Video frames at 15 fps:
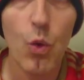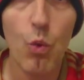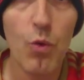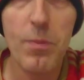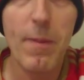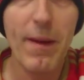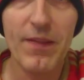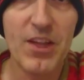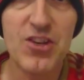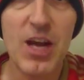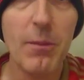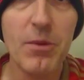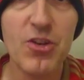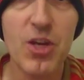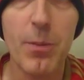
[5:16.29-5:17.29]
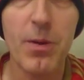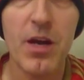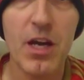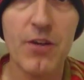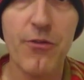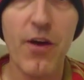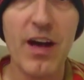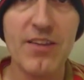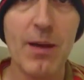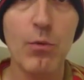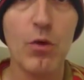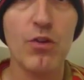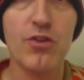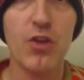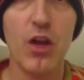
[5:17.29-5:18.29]
We'll be back in the Championship, as far as I'm
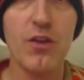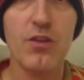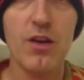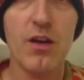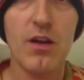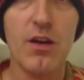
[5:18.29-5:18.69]
concerned.